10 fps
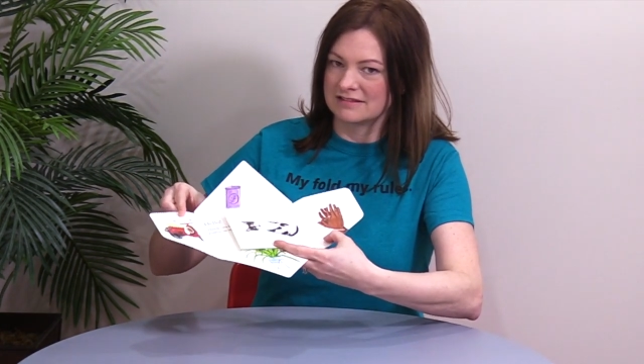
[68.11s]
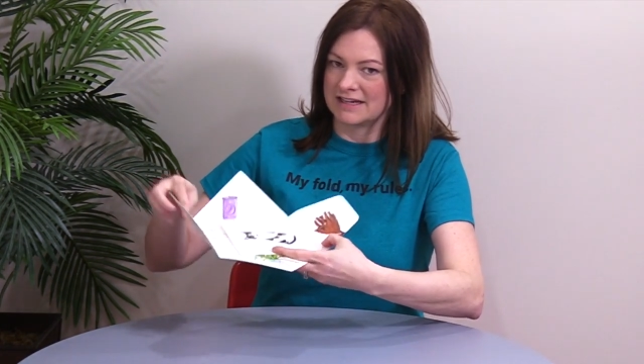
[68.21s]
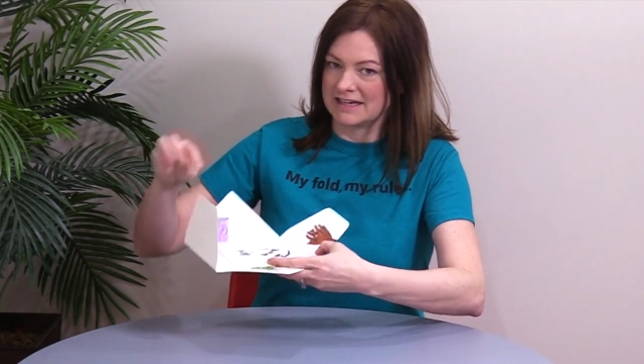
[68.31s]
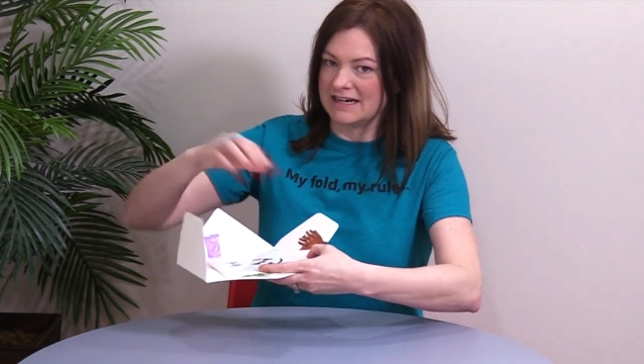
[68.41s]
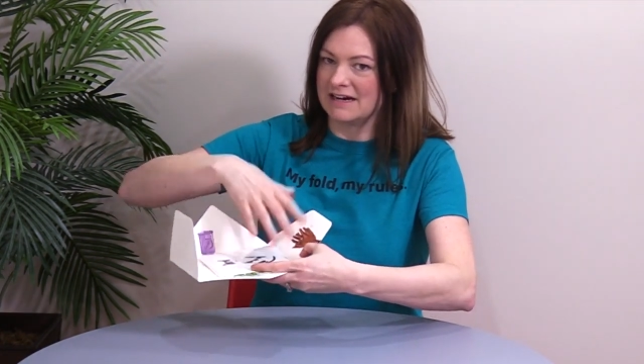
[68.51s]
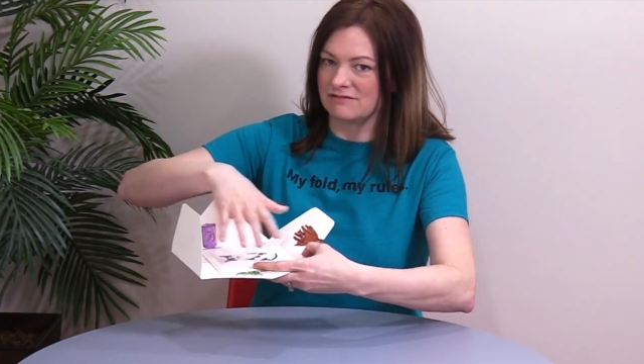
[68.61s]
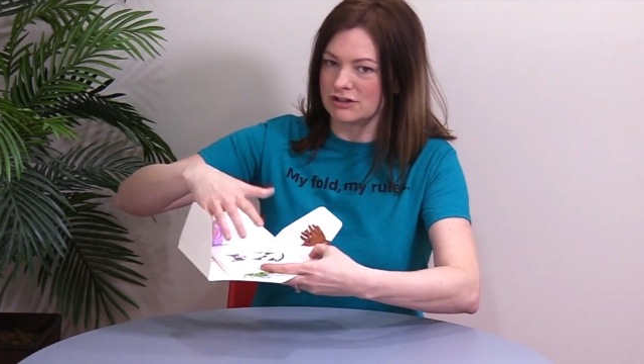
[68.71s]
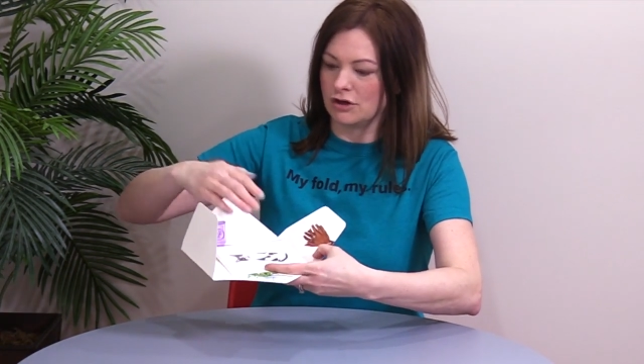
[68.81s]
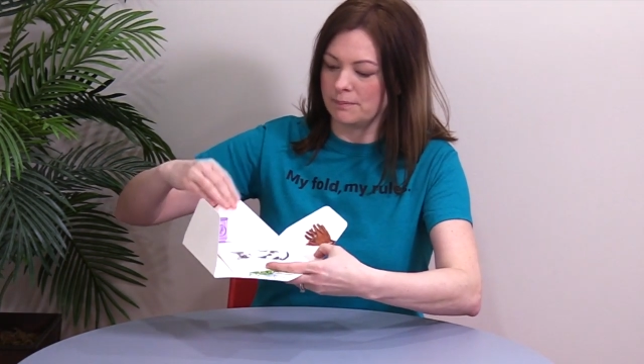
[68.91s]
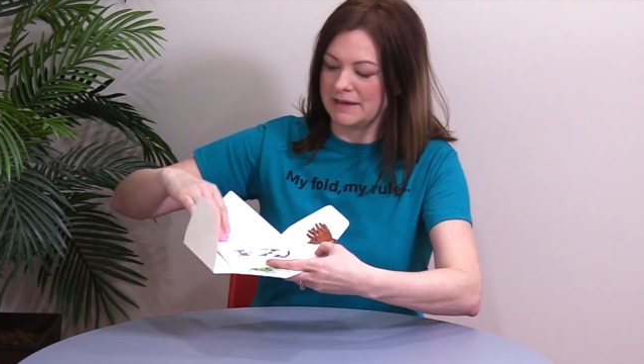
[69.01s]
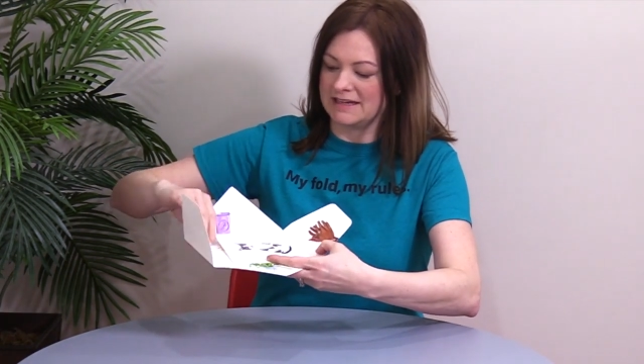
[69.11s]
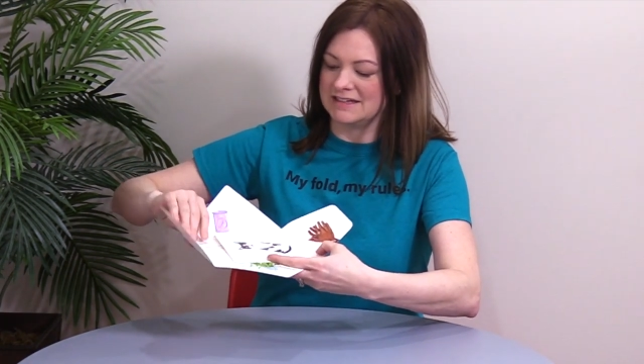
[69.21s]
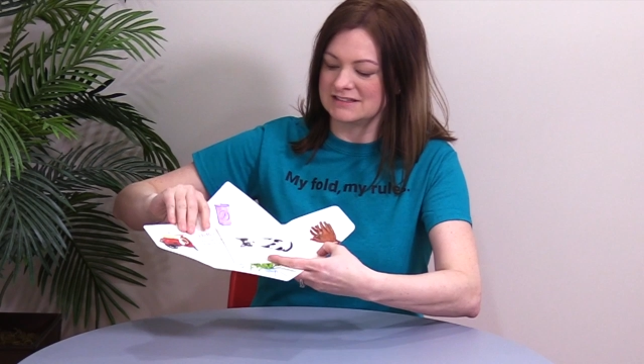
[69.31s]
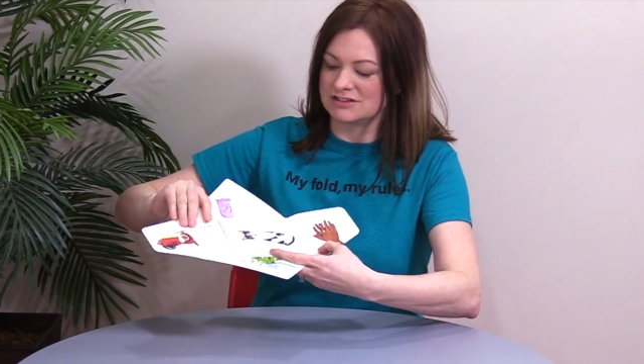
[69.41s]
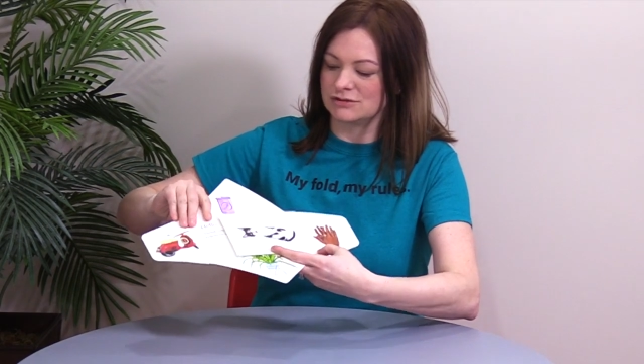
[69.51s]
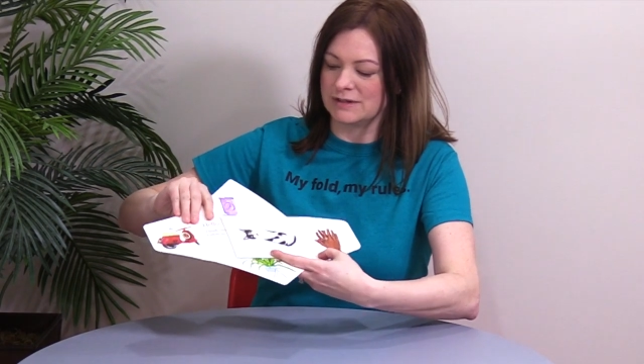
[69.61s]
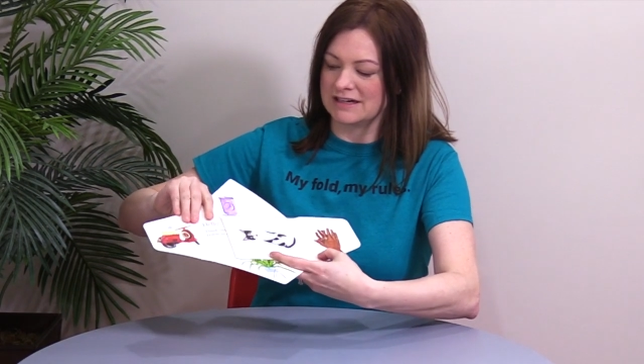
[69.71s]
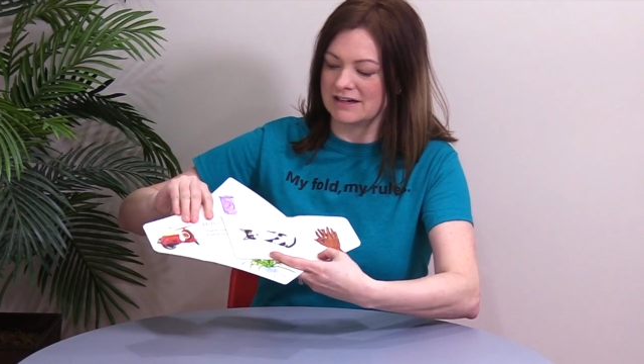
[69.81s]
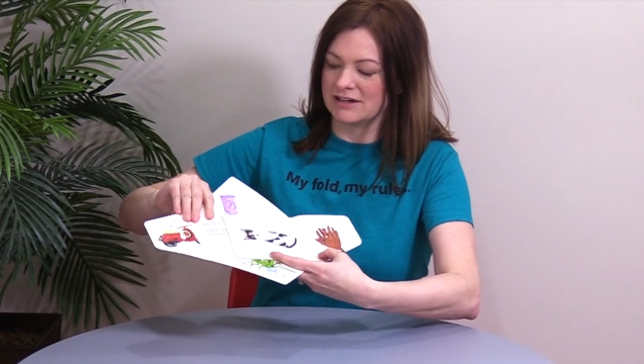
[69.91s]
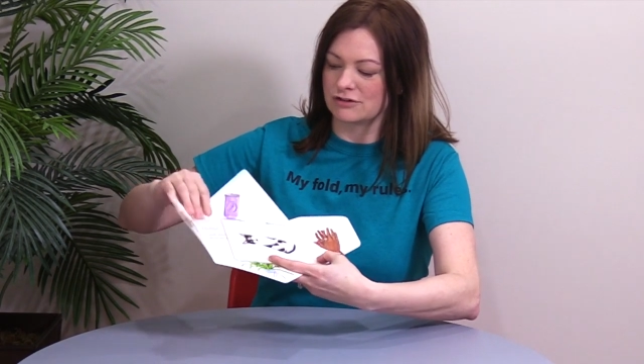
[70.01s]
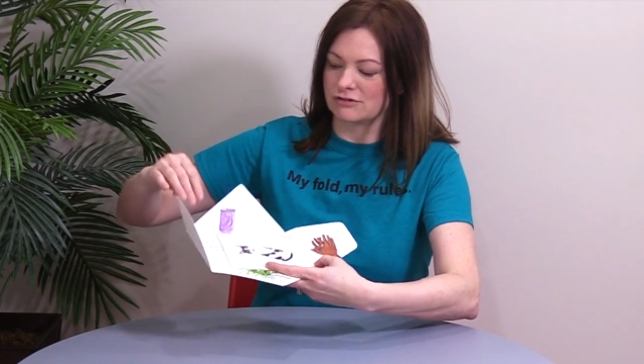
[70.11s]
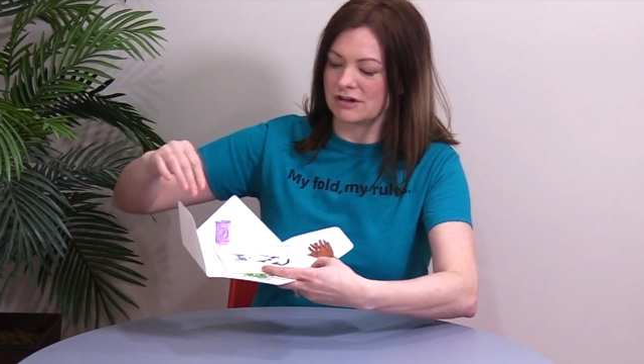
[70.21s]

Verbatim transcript: like an envelope and into an iron